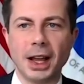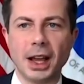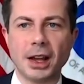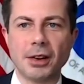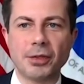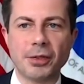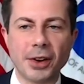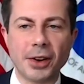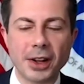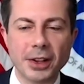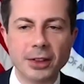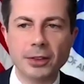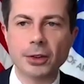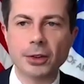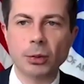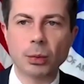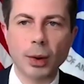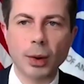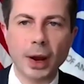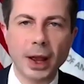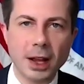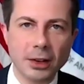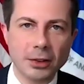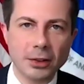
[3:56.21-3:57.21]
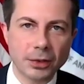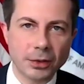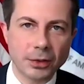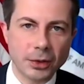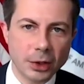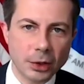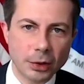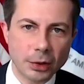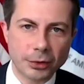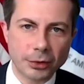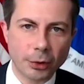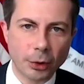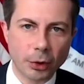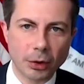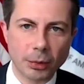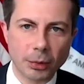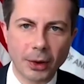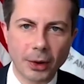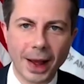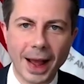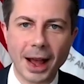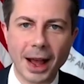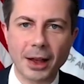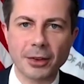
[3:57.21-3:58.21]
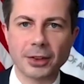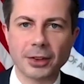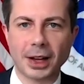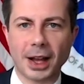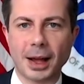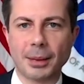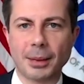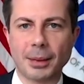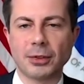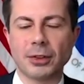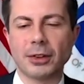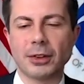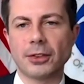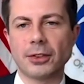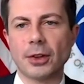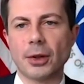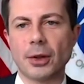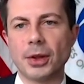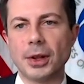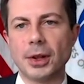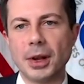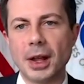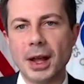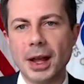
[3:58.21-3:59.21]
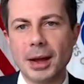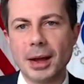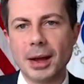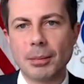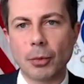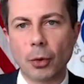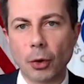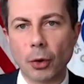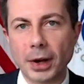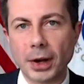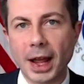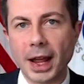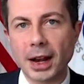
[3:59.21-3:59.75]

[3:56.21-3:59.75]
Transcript: and funds a range of new affordable housing options so that more